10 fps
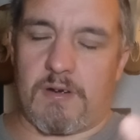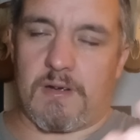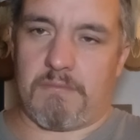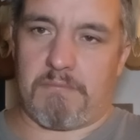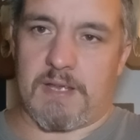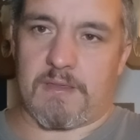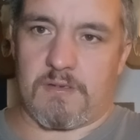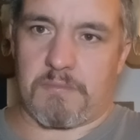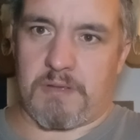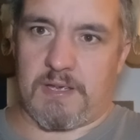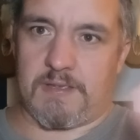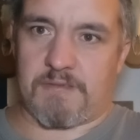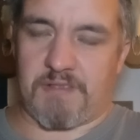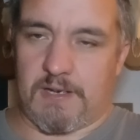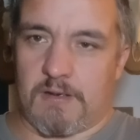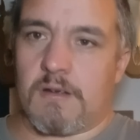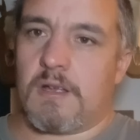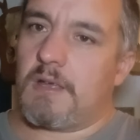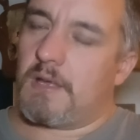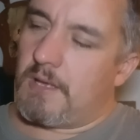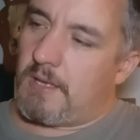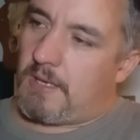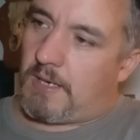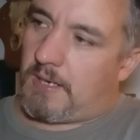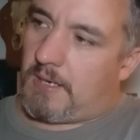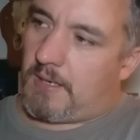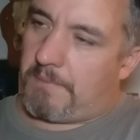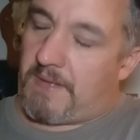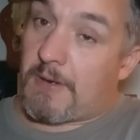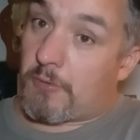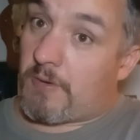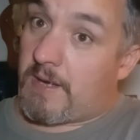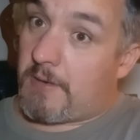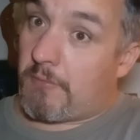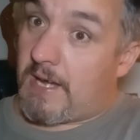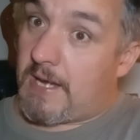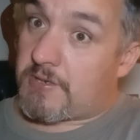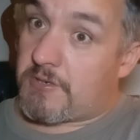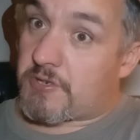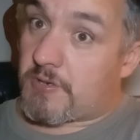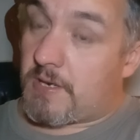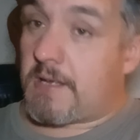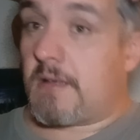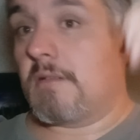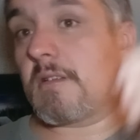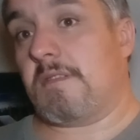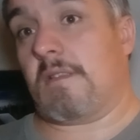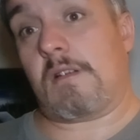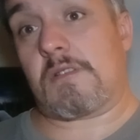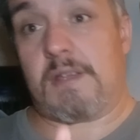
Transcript: make those blades flare. That'll create a reaction strike because it looks like